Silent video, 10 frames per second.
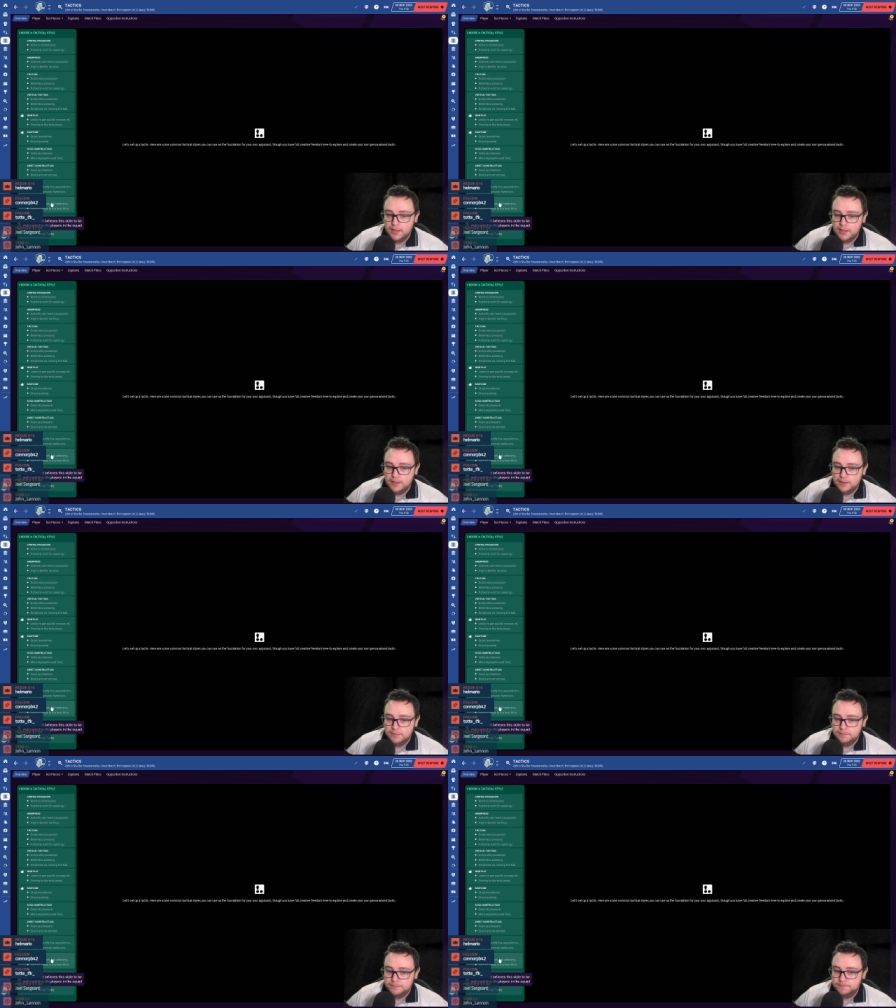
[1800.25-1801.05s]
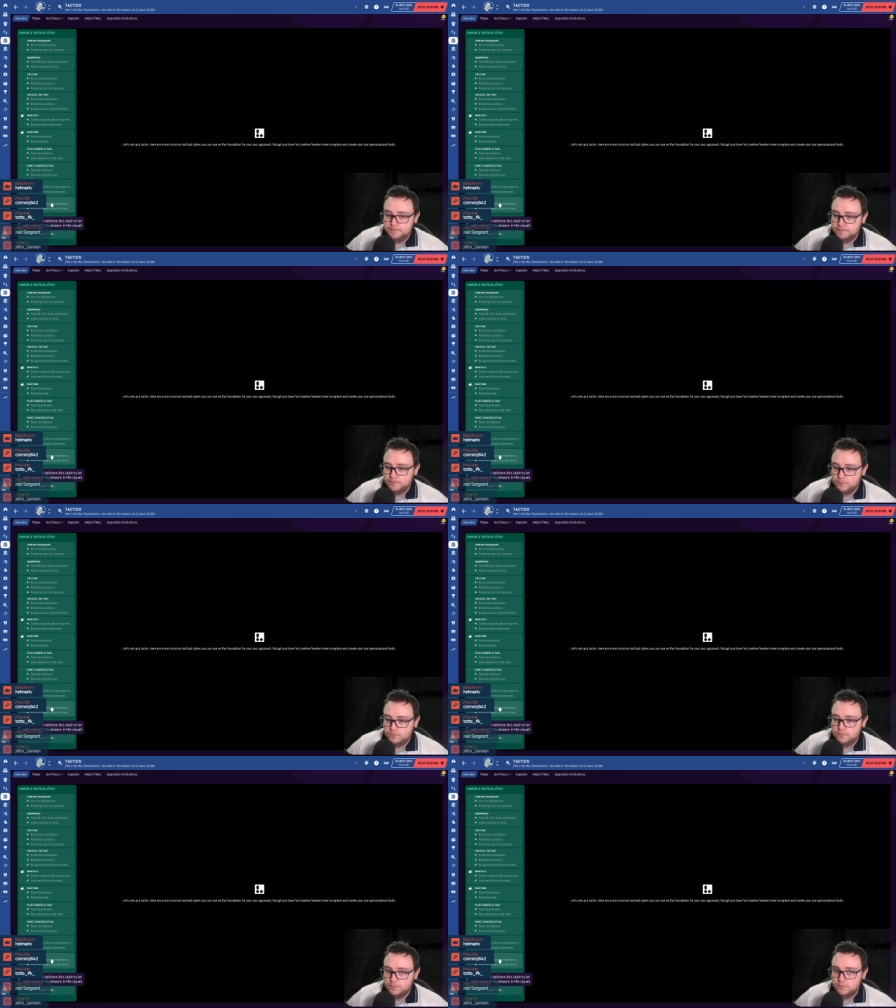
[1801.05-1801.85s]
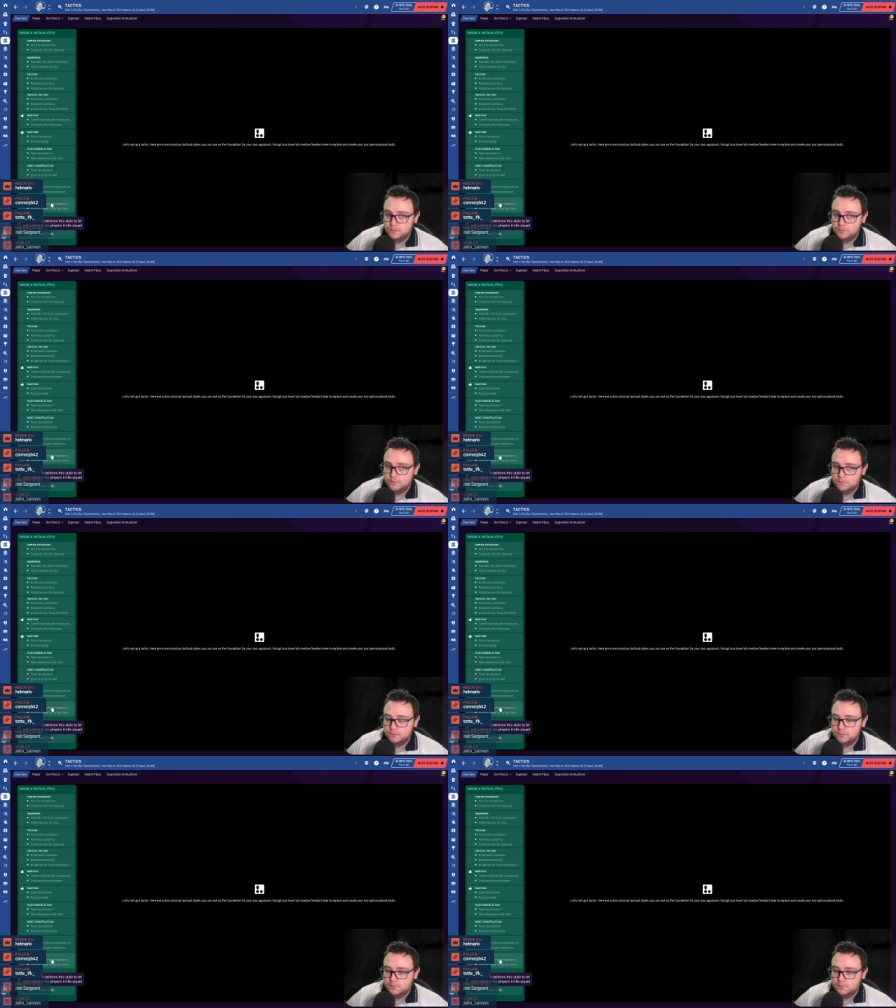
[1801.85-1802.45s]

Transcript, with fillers: Um, hmm.